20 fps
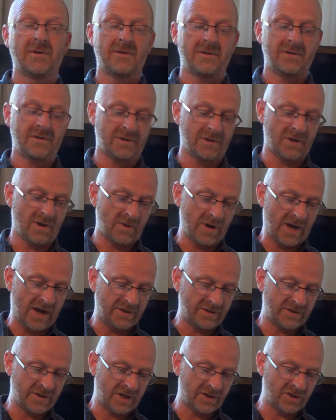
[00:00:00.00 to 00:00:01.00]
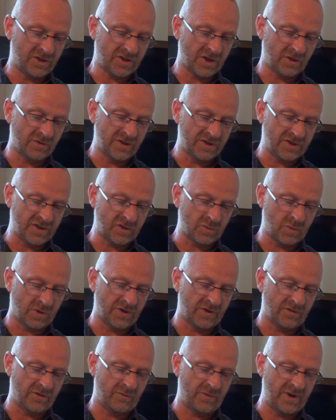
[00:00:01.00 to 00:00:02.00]
You know, and, and so this is
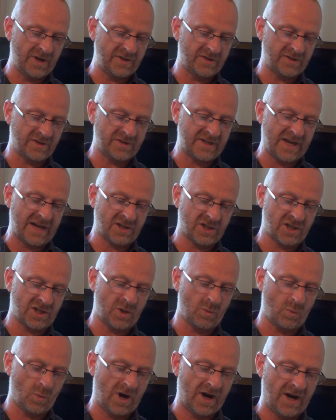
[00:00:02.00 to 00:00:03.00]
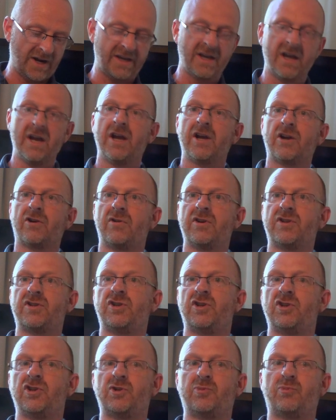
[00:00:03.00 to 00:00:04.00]
one of the reasons actually why
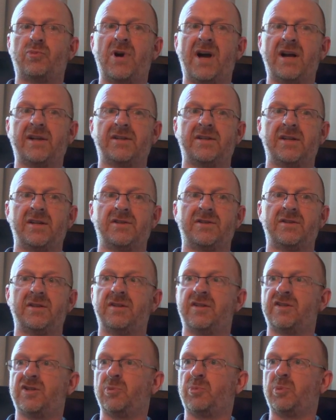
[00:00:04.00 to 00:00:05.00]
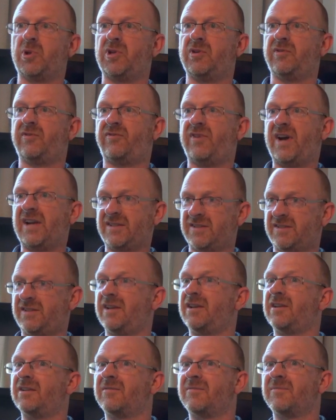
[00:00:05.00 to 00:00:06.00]
Christians practice the discipline of
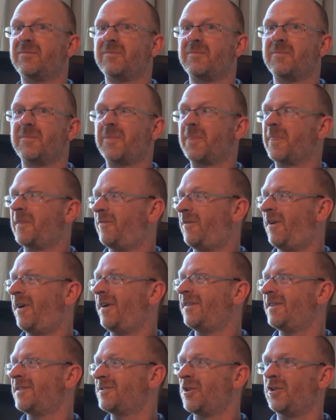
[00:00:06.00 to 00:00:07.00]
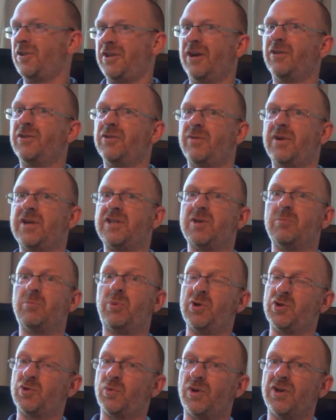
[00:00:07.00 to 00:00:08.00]
fasting, right? It's not the only reason,
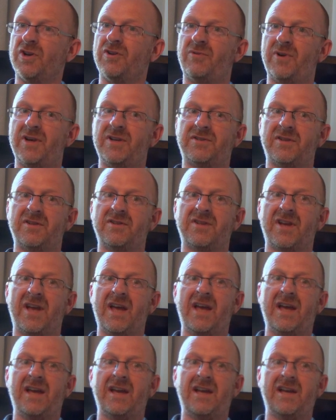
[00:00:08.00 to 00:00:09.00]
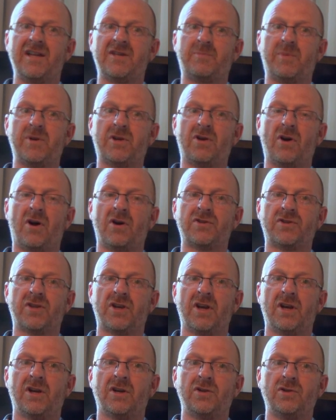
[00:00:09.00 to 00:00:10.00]
but it's one of the reasons is because
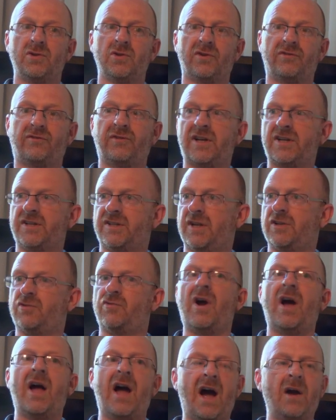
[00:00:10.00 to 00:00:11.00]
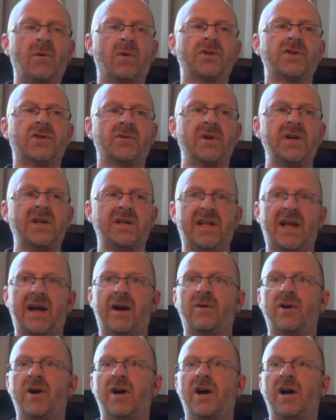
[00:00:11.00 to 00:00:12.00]
your flesh says, right, I want to eat
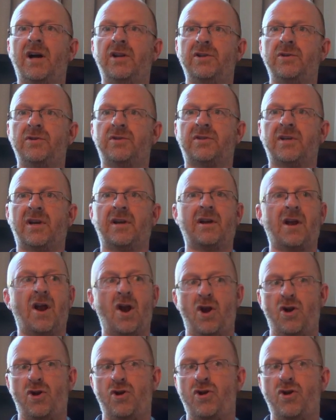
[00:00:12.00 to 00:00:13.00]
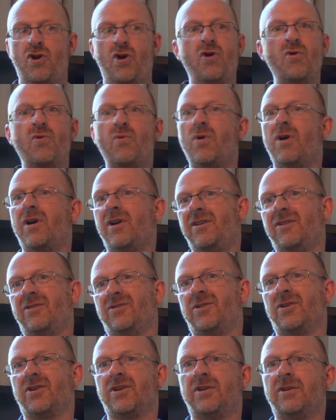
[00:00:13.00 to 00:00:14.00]
now. And you say, no, you're
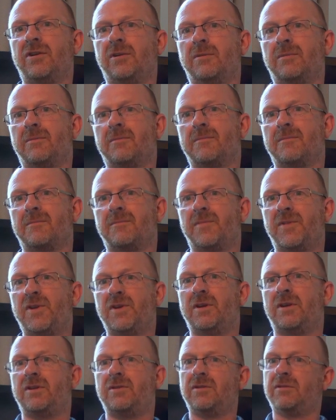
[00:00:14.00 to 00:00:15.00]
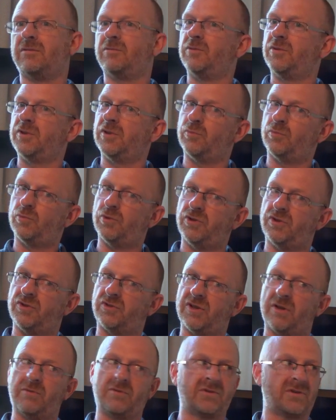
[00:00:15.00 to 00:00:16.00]
not going to. Yeah, you know, we're
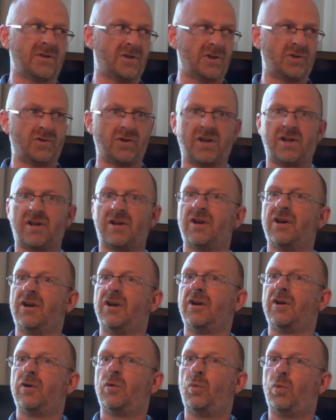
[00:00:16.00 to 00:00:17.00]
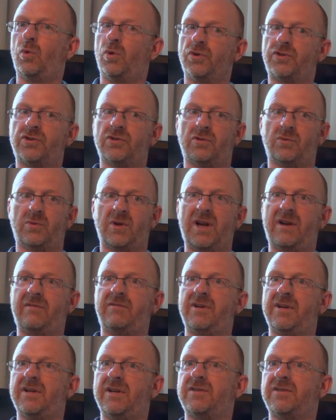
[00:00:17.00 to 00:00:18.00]
just, I'm just going to drink water or
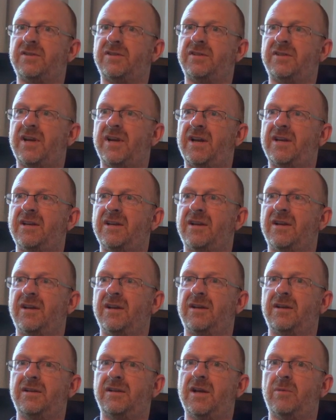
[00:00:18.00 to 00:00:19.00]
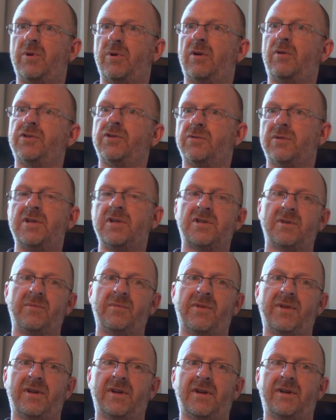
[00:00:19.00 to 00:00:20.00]
whatever it is today, mm -hmm. yeah, but I want to eat
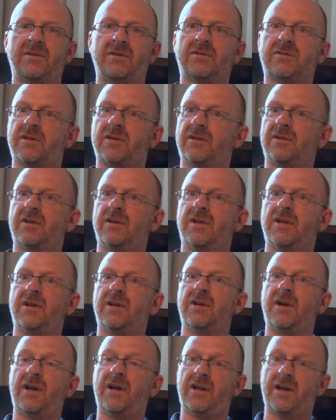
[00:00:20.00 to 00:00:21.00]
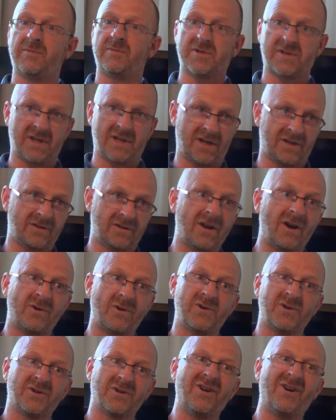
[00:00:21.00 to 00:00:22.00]
something. And you're saying, and I'm saying, no,
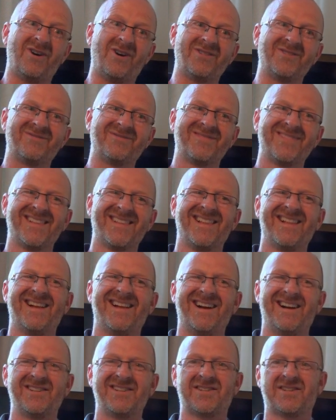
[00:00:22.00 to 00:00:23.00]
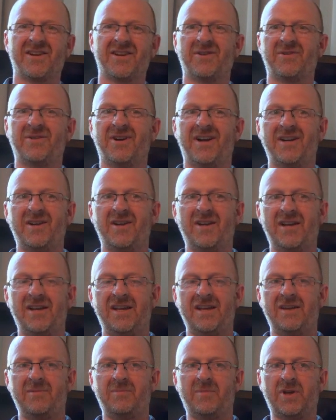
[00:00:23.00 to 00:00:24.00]
you're not. And so
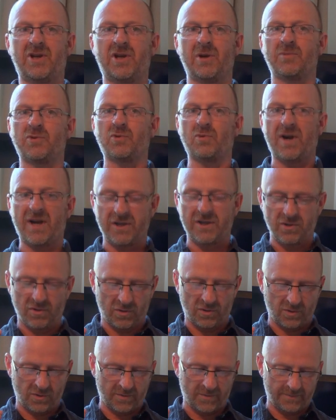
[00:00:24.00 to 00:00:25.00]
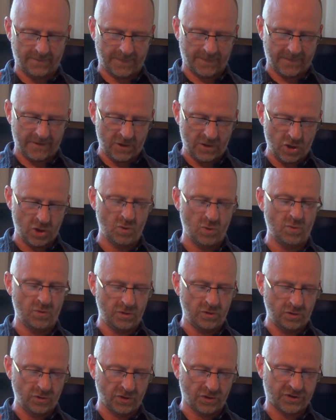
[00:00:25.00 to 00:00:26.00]
it, it becomes where your you,
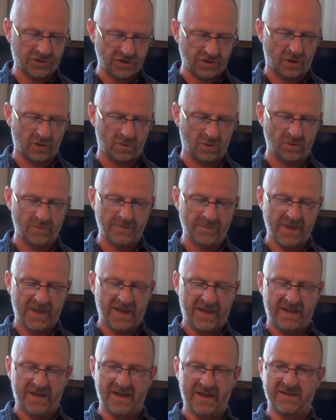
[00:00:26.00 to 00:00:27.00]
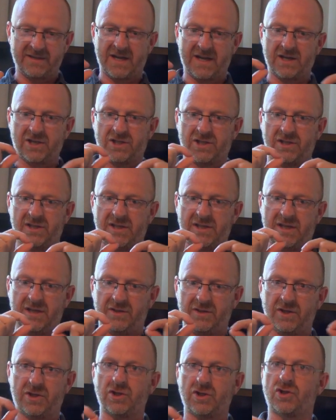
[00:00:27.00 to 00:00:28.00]
your soul, is actually
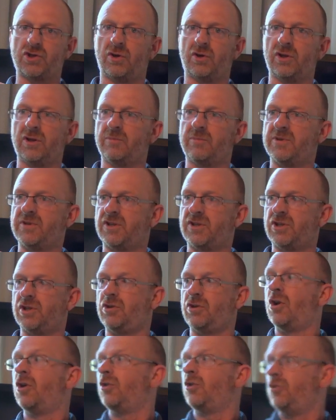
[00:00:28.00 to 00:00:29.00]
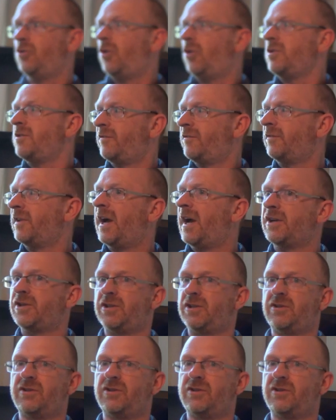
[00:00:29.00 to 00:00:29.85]
in the controlling position, not your flesh.